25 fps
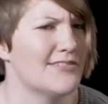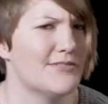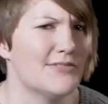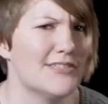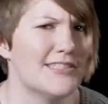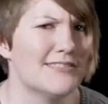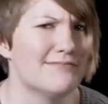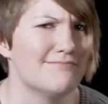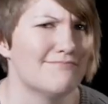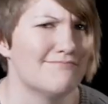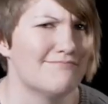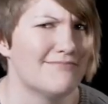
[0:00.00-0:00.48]

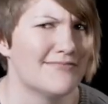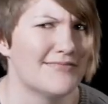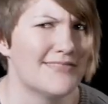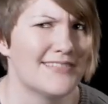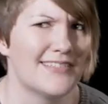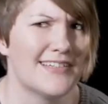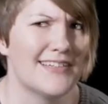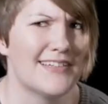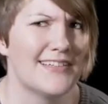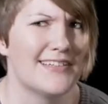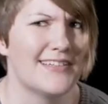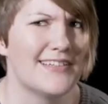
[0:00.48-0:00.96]
well,
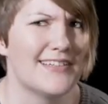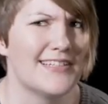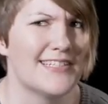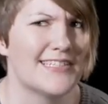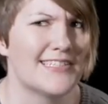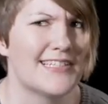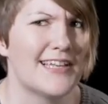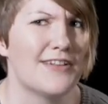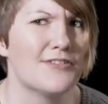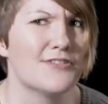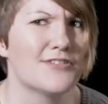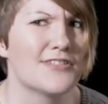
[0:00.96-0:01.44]
it
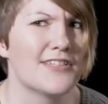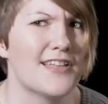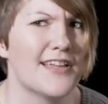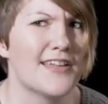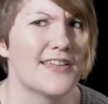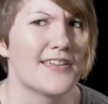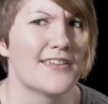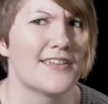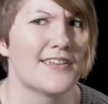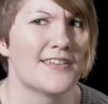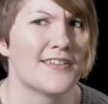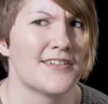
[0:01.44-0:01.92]
sounds
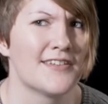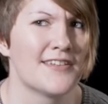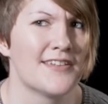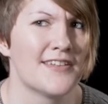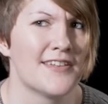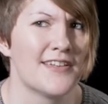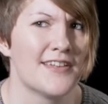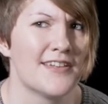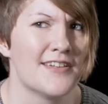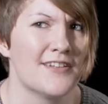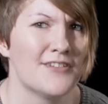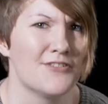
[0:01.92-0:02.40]
like
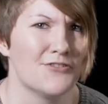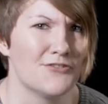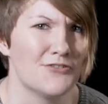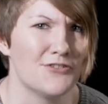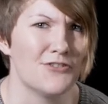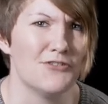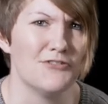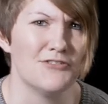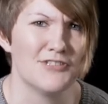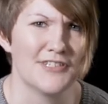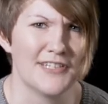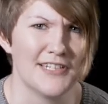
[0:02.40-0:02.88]
you're
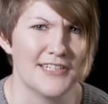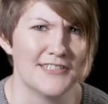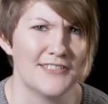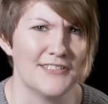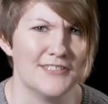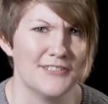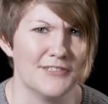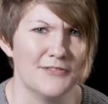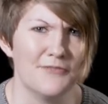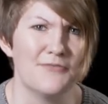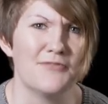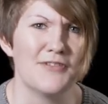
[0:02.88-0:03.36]
using it
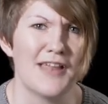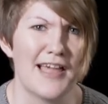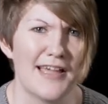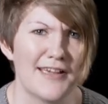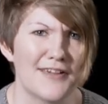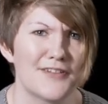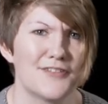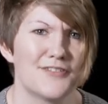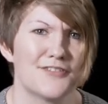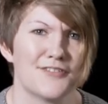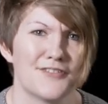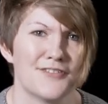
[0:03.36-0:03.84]
to
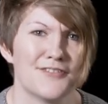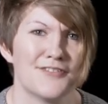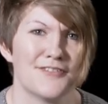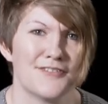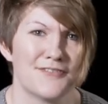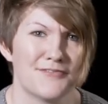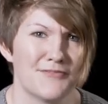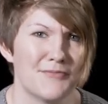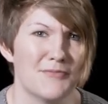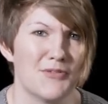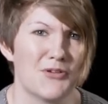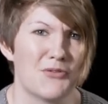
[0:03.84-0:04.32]
deflect
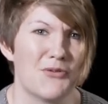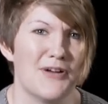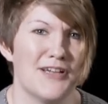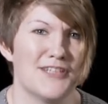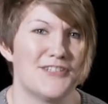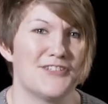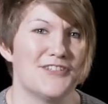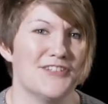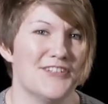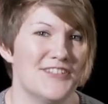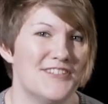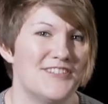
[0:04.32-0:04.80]
from the
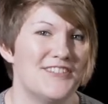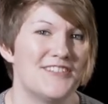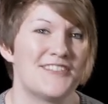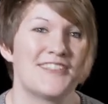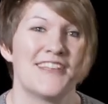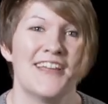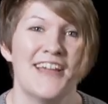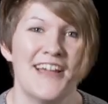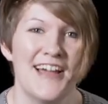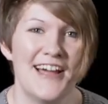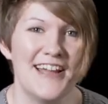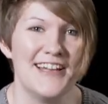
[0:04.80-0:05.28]
questions.
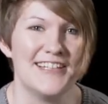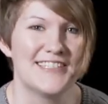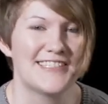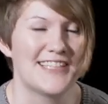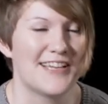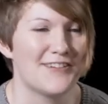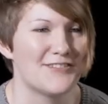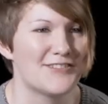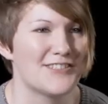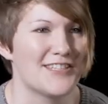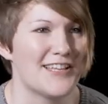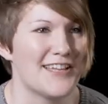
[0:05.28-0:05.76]
And it
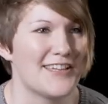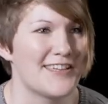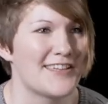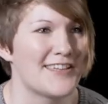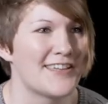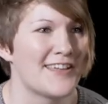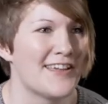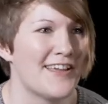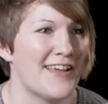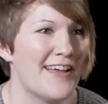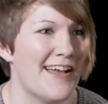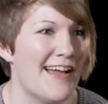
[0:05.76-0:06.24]
sounds
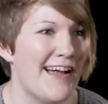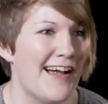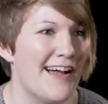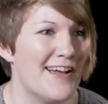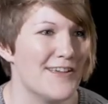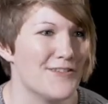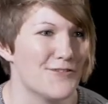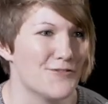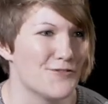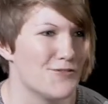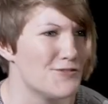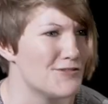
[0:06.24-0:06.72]
like
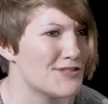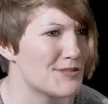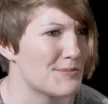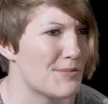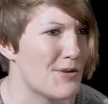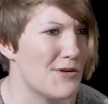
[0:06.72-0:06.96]
you're using